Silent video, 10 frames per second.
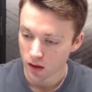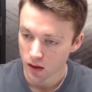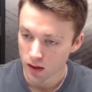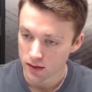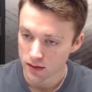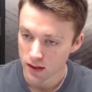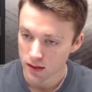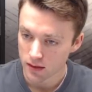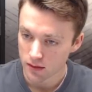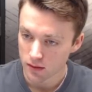
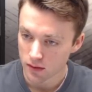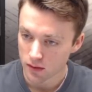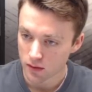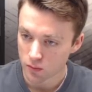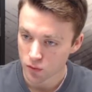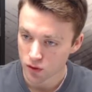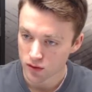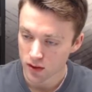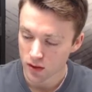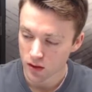Instead, rook
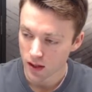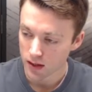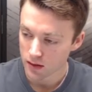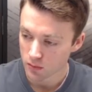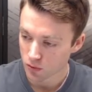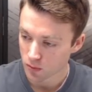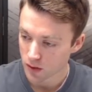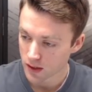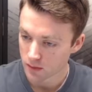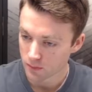c8 was
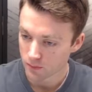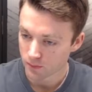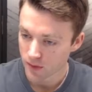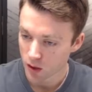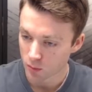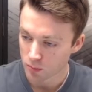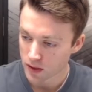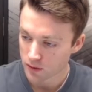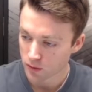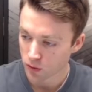played. Now
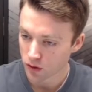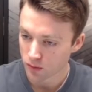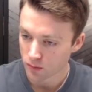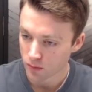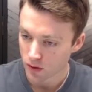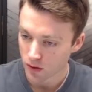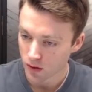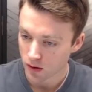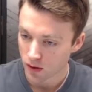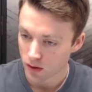b4,
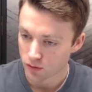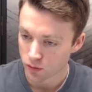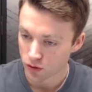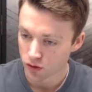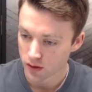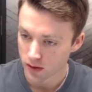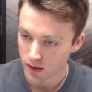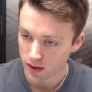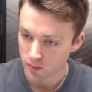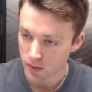forcing the
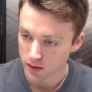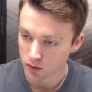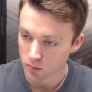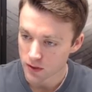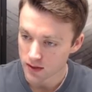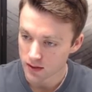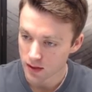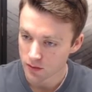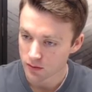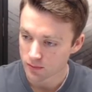knight back to
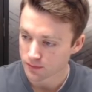b7.